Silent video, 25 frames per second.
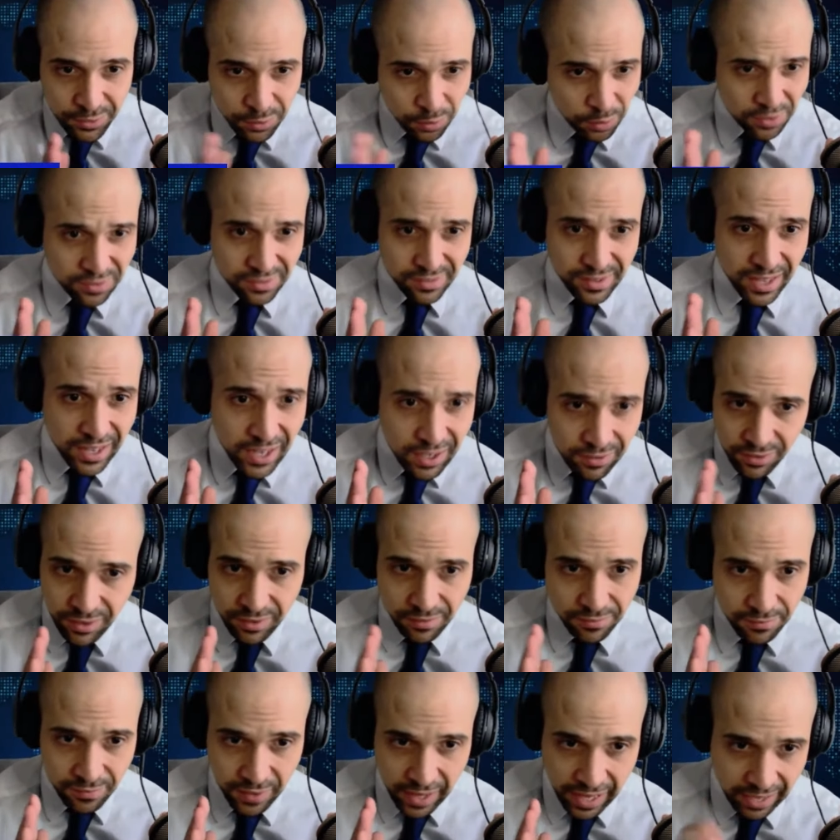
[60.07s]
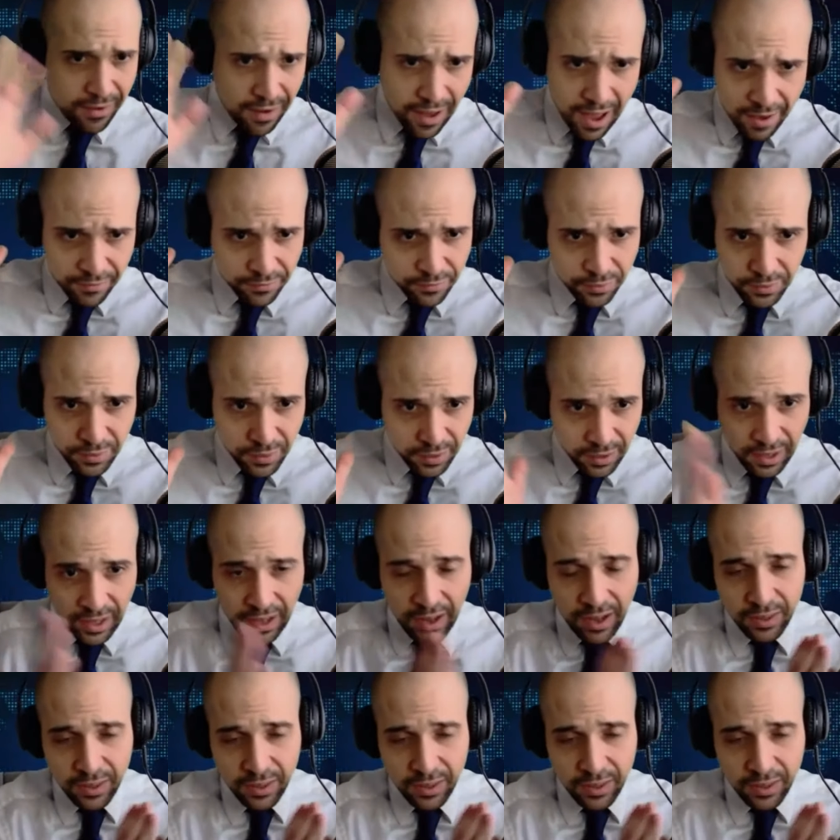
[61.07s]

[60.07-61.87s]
towards the end of it, in fact, after the,